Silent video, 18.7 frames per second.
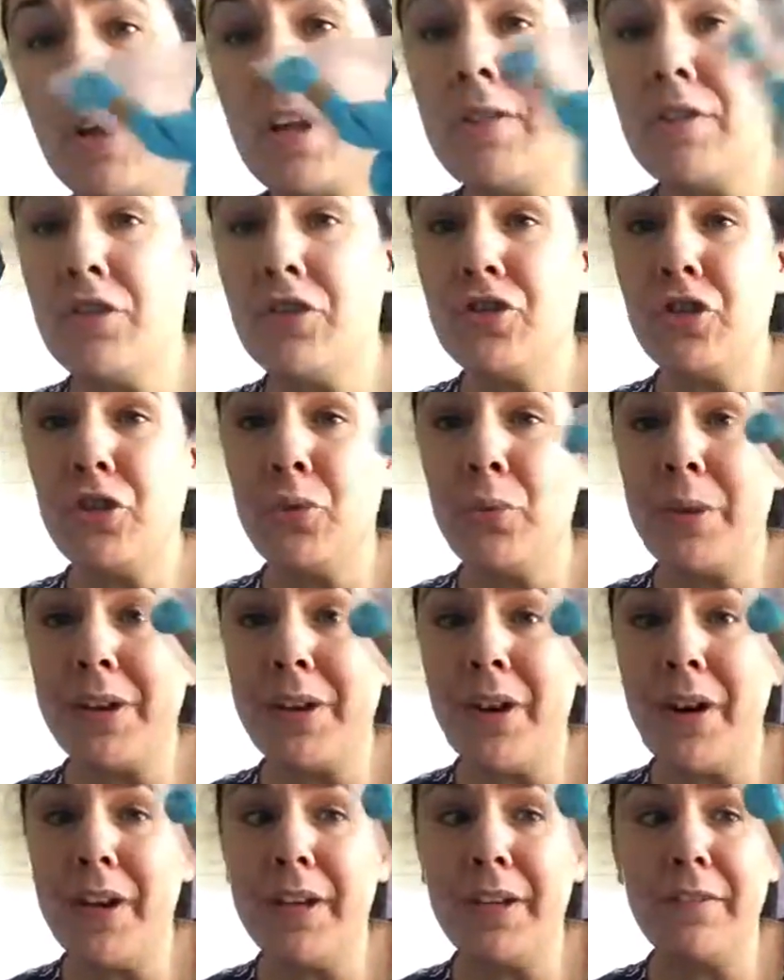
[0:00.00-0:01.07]
not even sure what
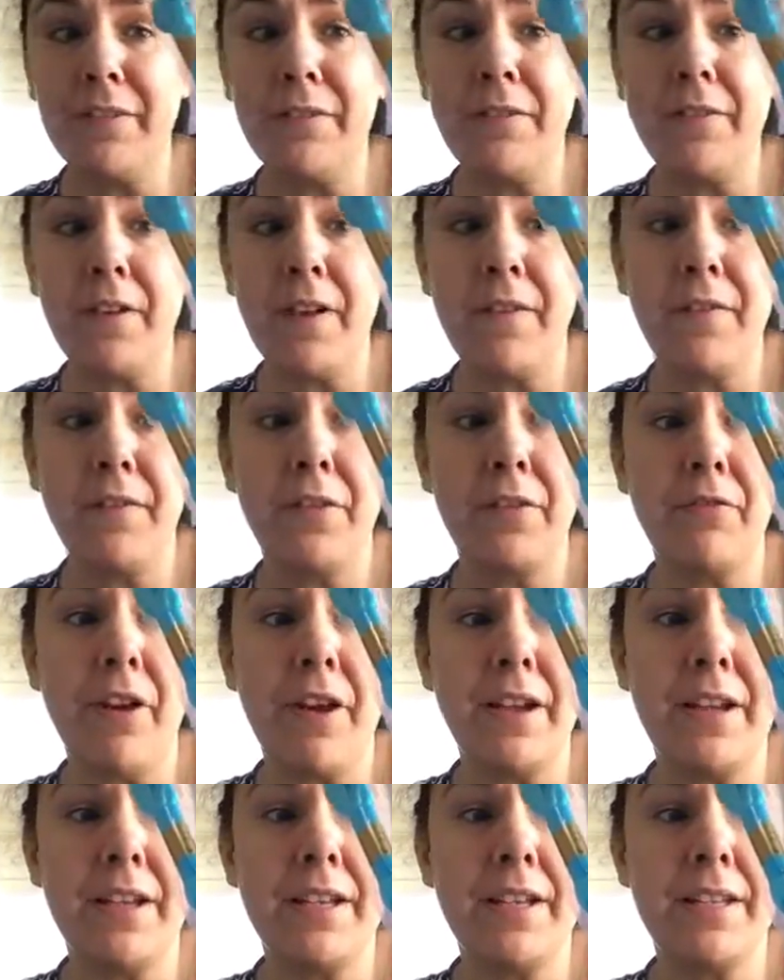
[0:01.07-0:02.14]
kind of
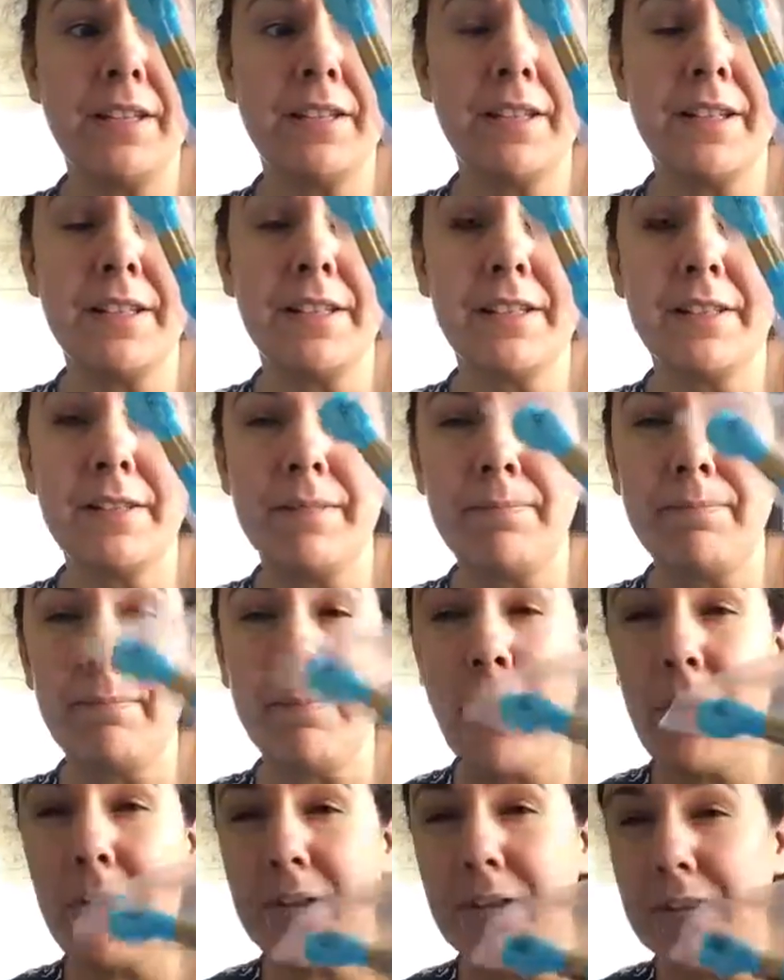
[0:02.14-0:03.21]
thread it is. It's
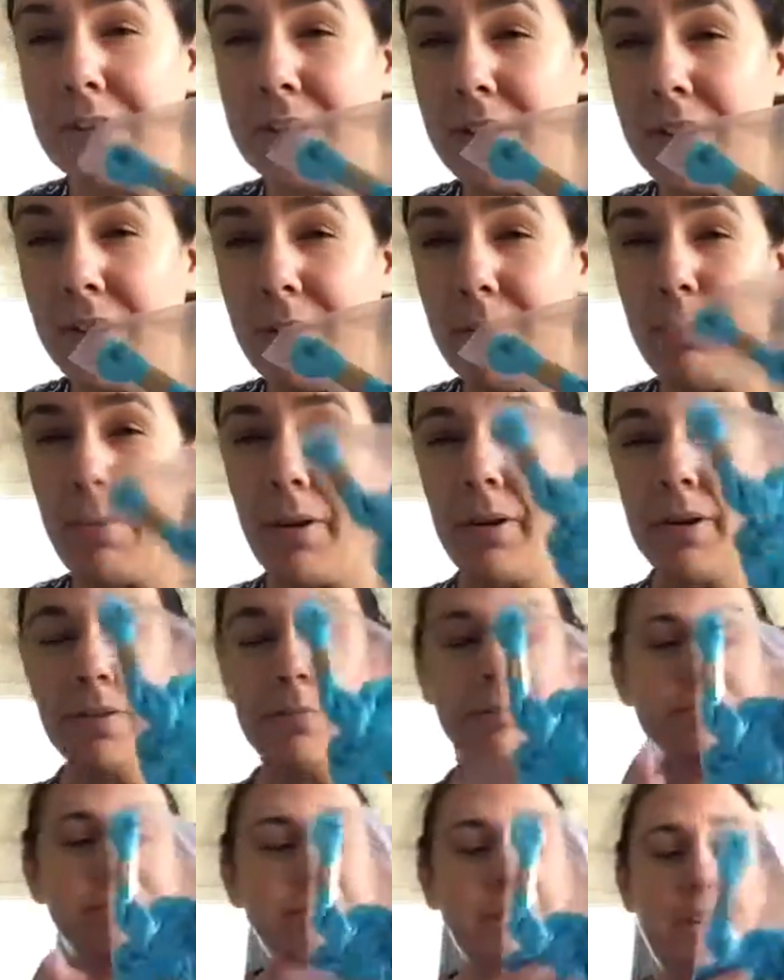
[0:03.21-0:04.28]
part silk, part,
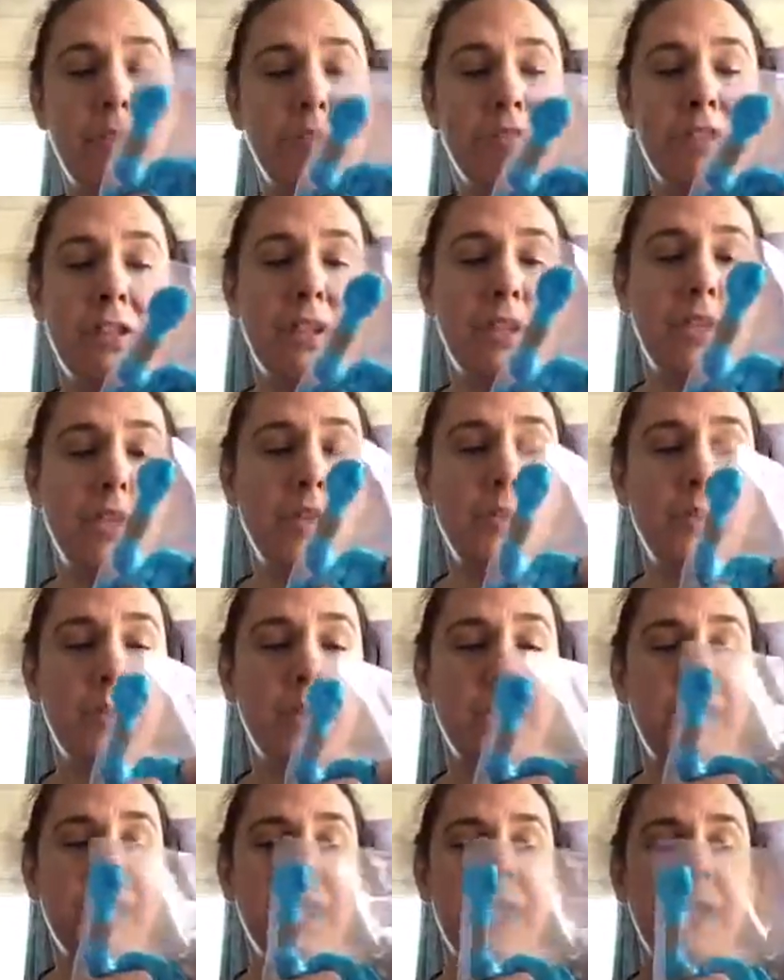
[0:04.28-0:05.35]
I don't really know.
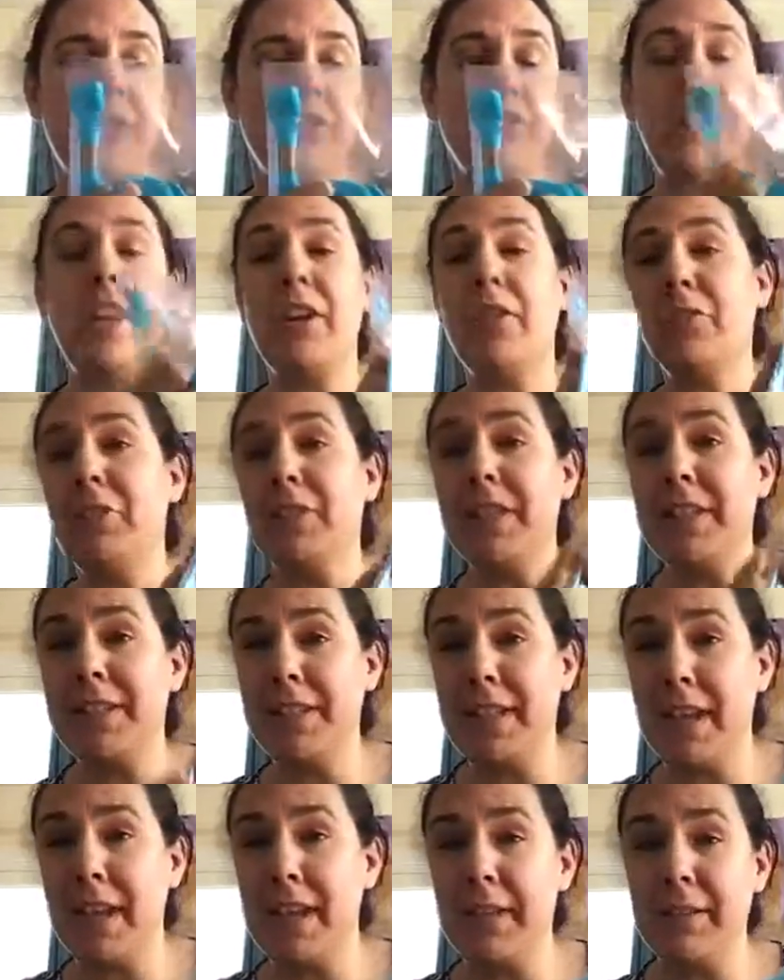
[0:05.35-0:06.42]
They don't really
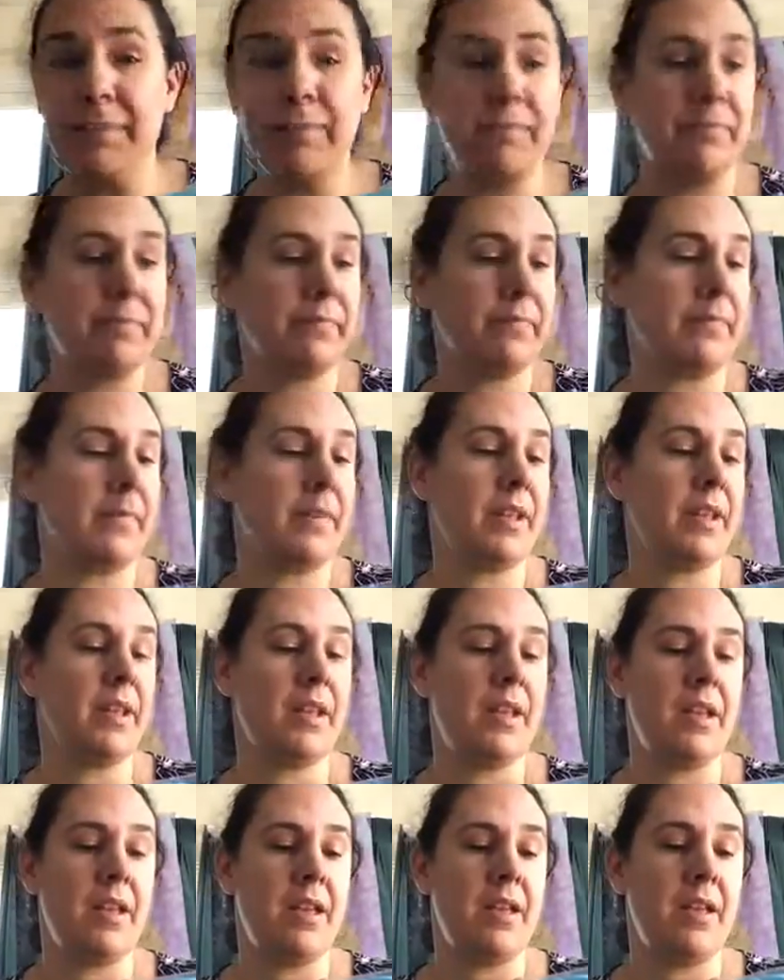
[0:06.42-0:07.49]
say,
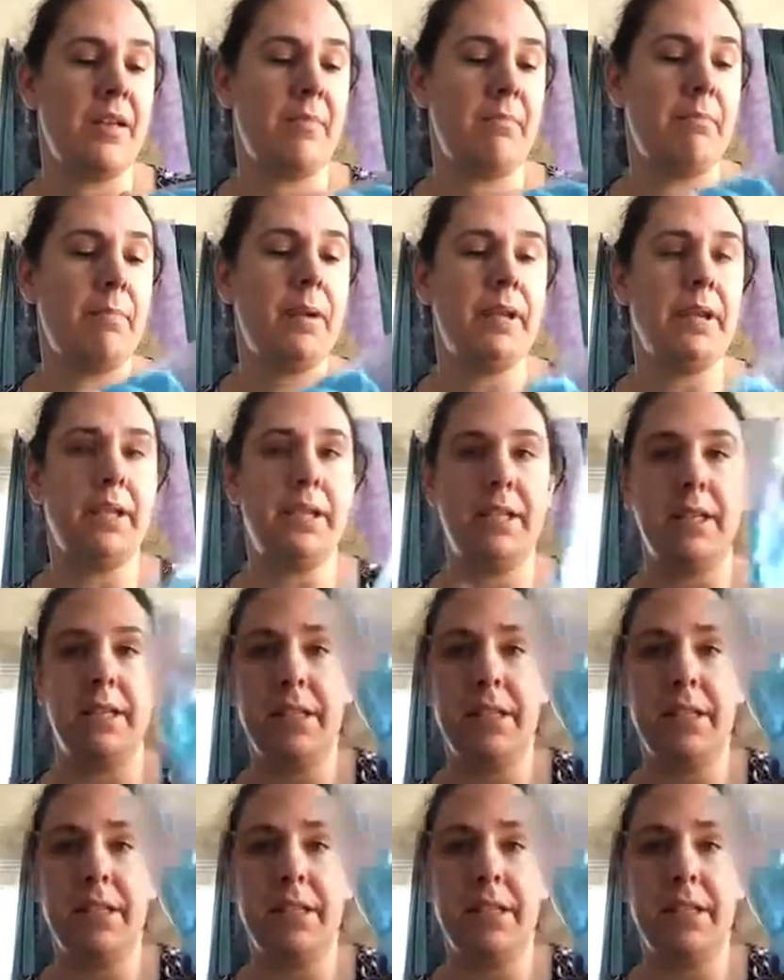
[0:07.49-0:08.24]
but it